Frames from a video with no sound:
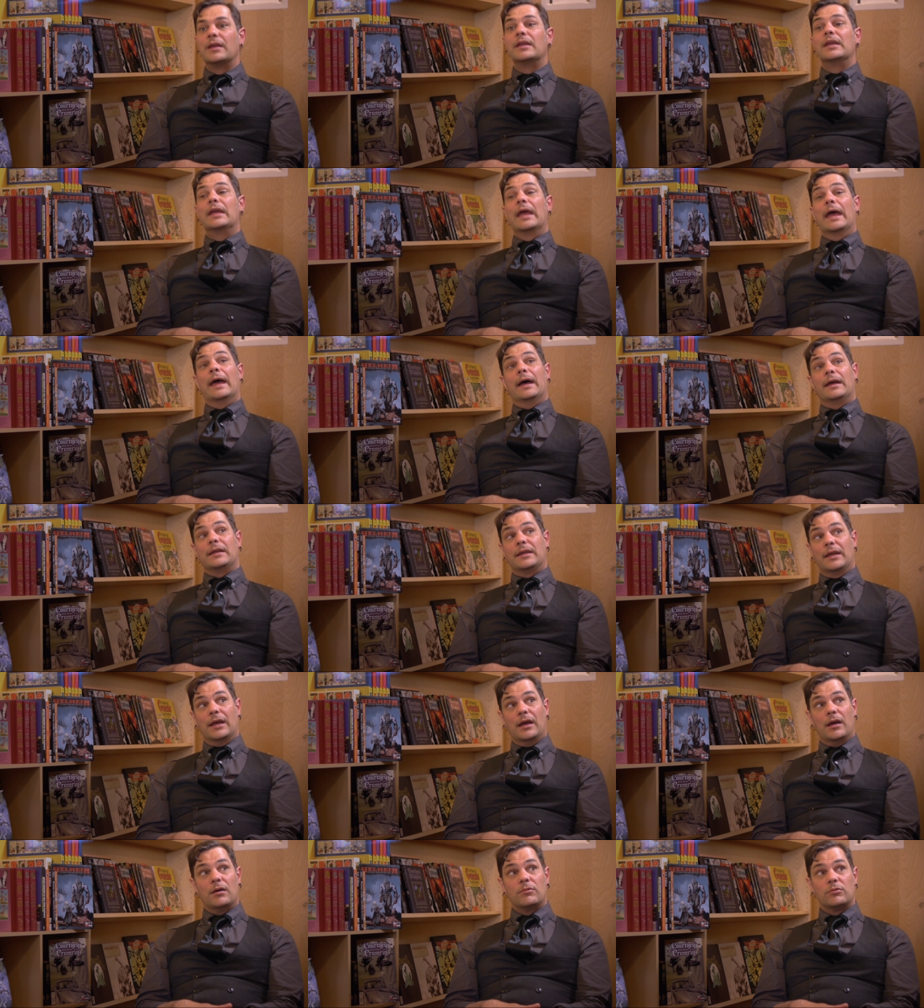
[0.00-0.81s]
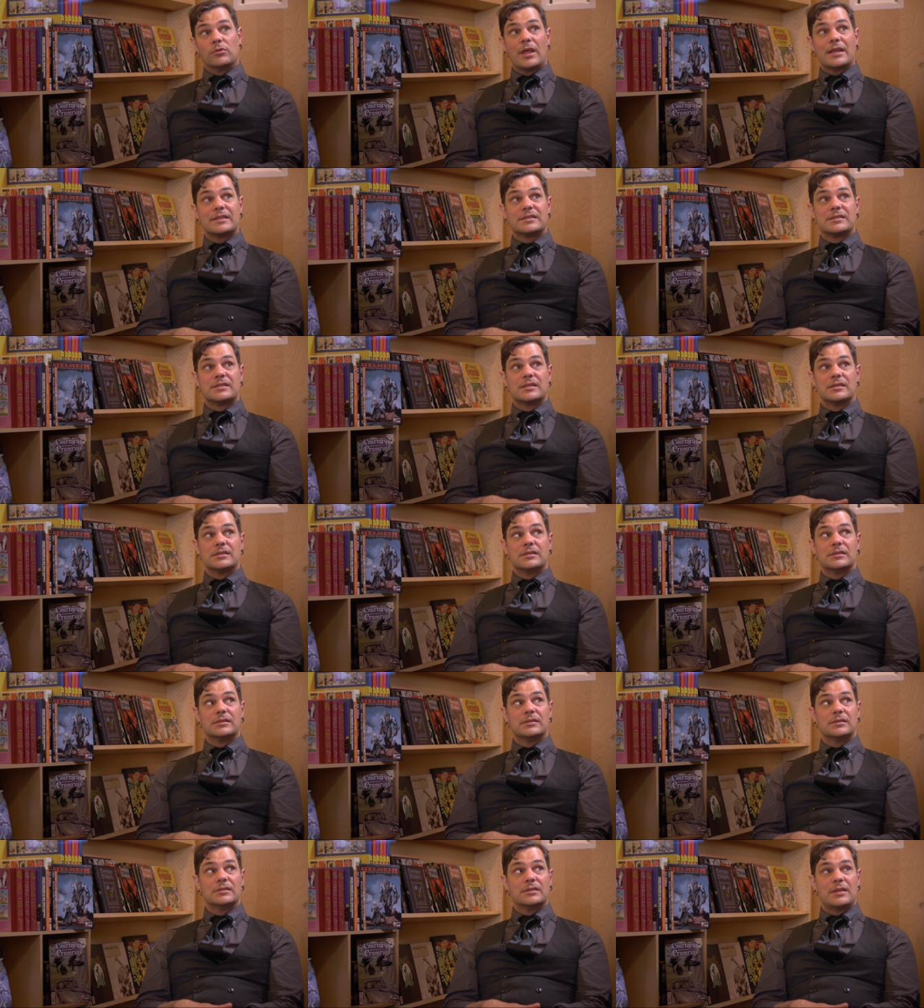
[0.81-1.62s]
Yeah, yeah. Well, that's
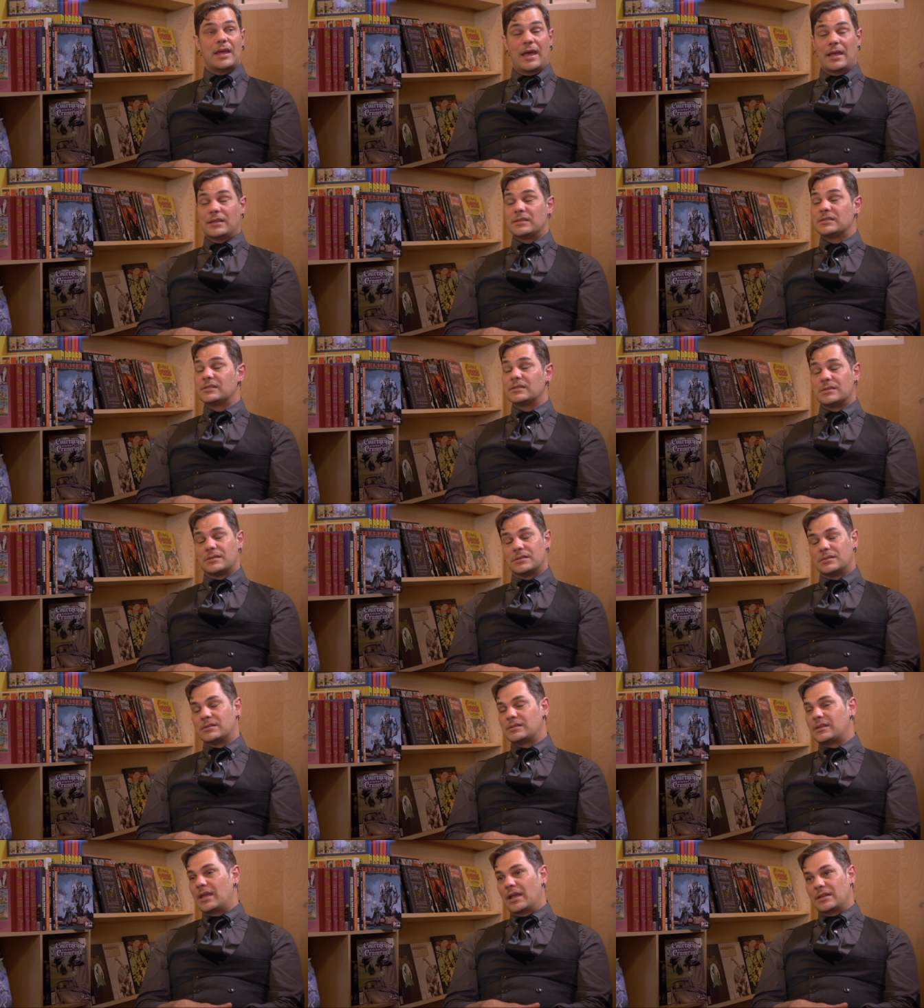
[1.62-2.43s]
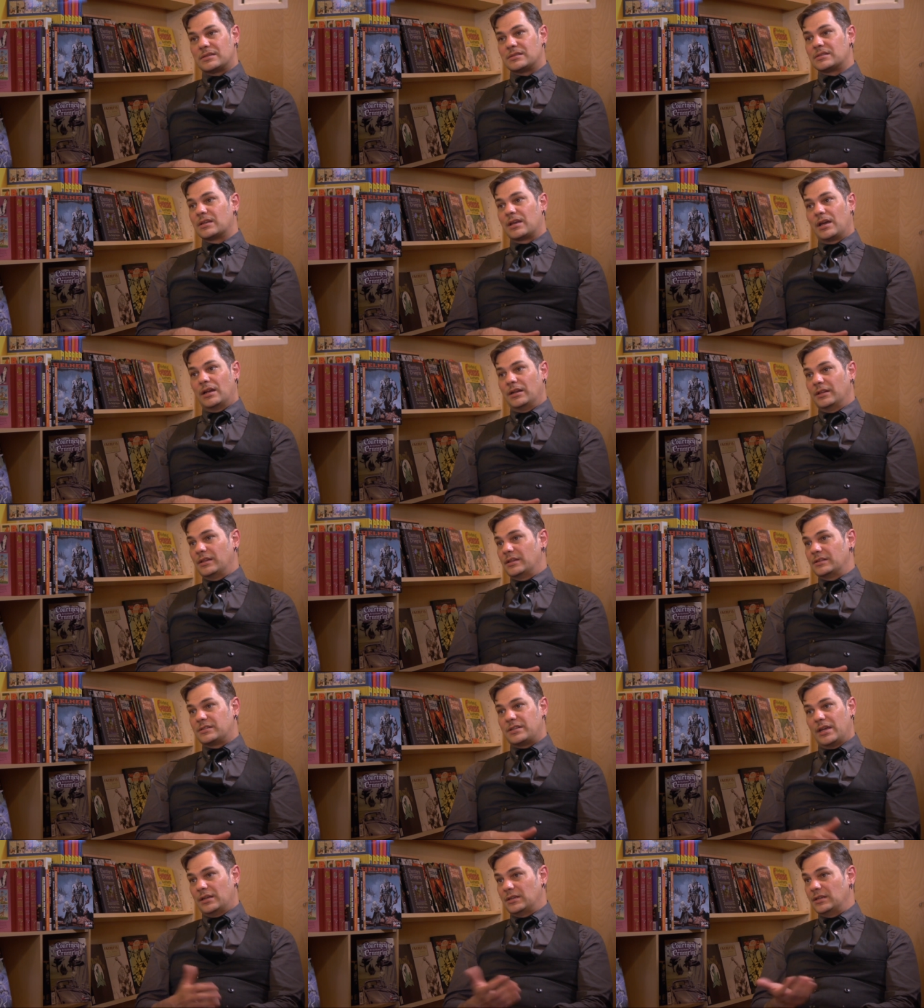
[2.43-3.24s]
the kind of
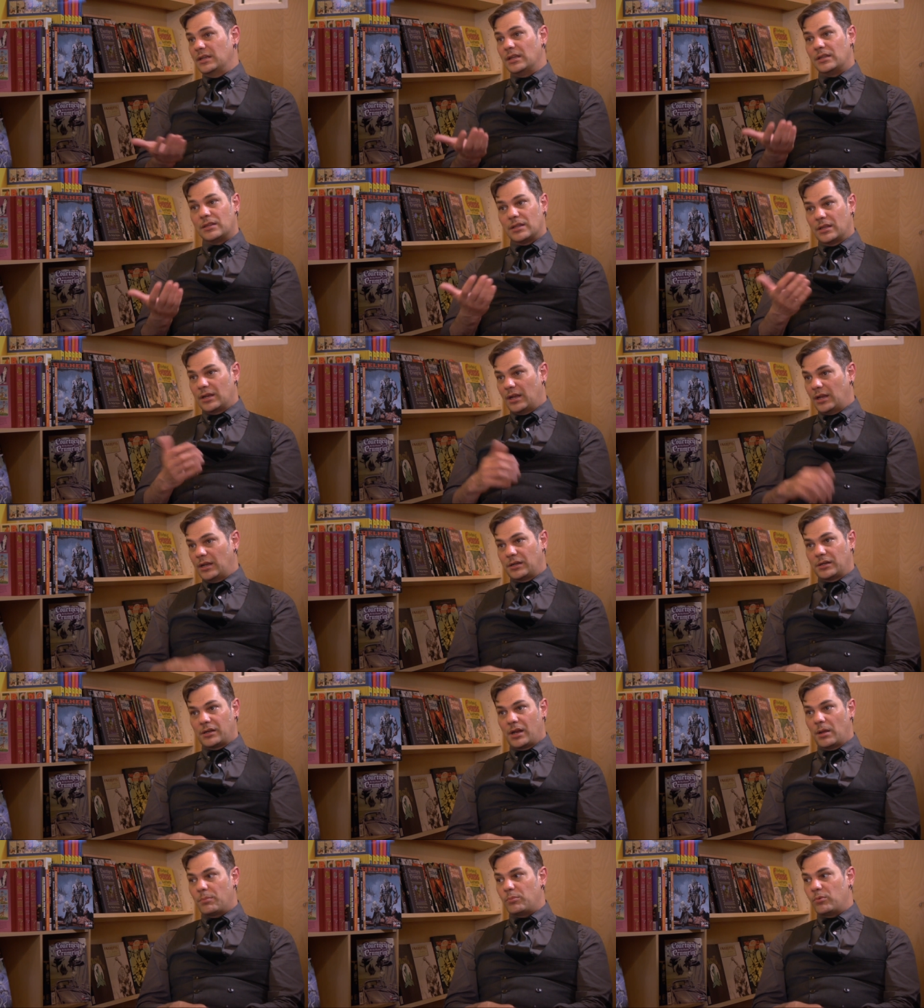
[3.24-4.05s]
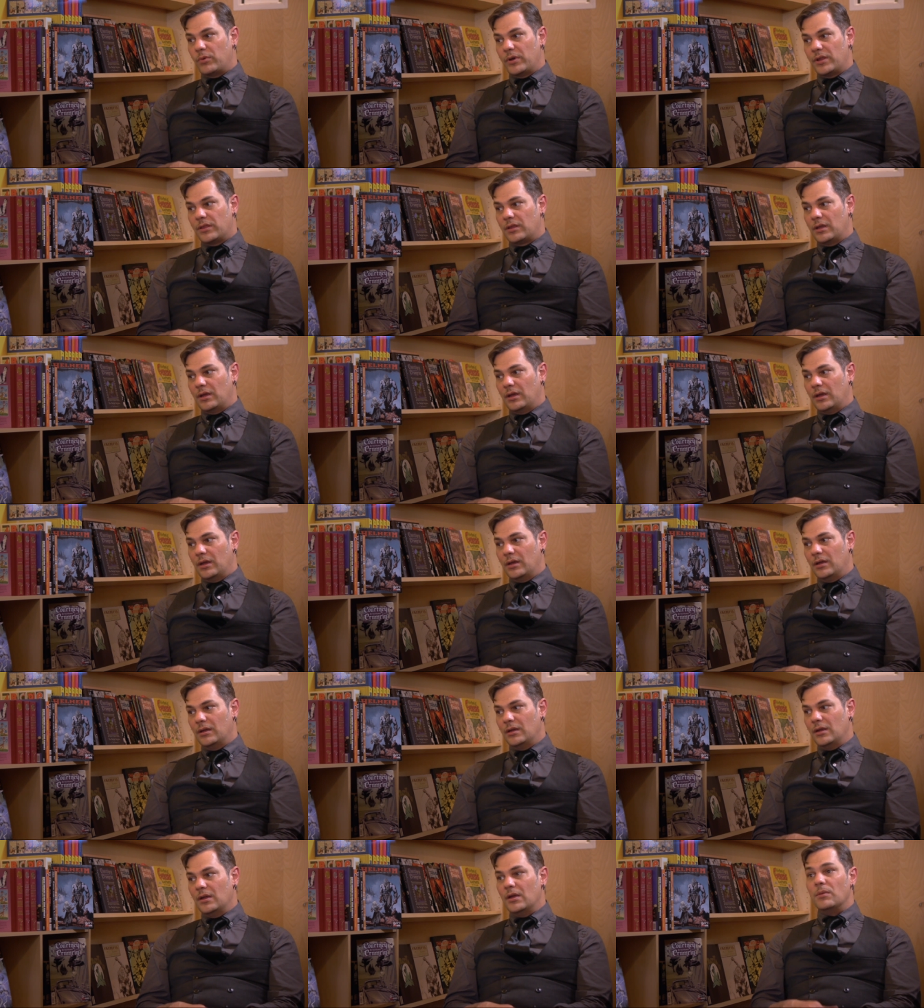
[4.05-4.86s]
the technique that I ended up with,
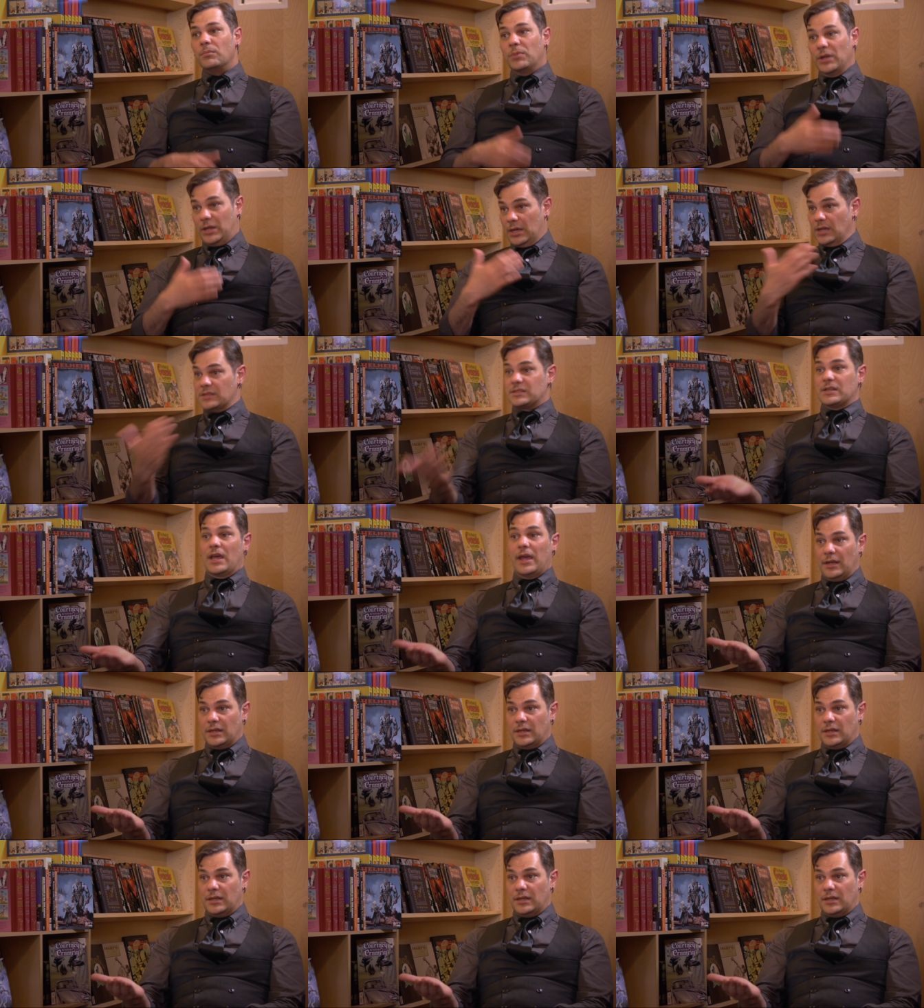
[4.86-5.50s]
because I had